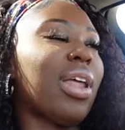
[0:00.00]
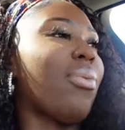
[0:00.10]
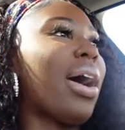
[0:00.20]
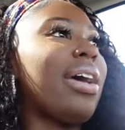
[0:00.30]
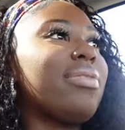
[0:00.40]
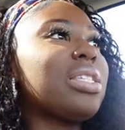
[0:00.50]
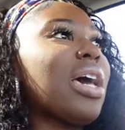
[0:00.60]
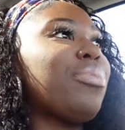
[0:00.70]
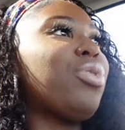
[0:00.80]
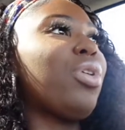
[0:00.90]
Like, why every
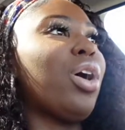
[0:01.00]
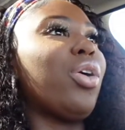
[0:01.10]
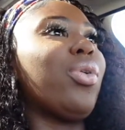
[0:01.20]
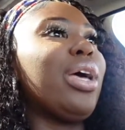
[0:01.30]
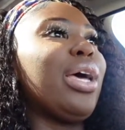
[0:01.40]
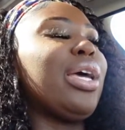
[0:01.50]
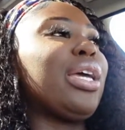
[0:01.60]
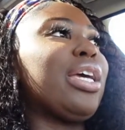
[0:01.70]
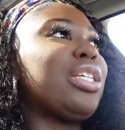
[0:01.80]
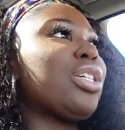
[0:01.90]
time you go
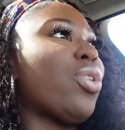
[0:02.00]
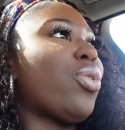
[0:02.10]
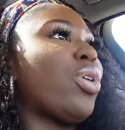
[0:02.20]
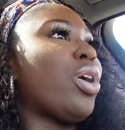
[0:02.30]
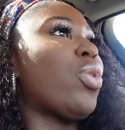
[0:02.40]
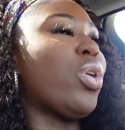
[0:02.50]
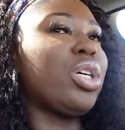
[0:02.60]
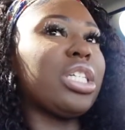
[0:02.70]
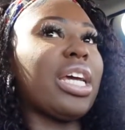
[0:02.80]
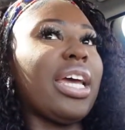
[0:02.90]
get your oil
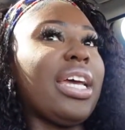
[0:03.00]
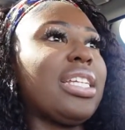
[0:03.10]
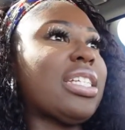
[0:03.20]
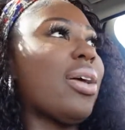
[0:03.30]
changed,